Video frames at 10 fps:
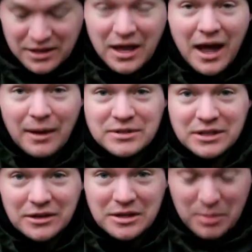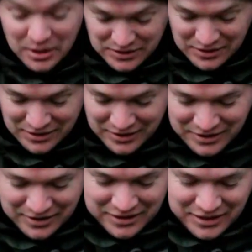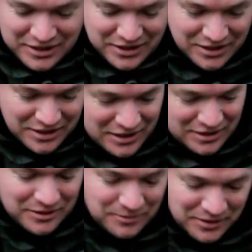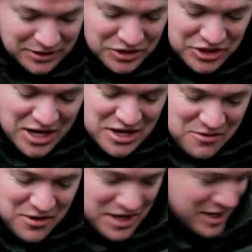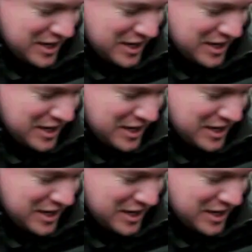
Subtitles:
absolutely buzzing. Middle of January,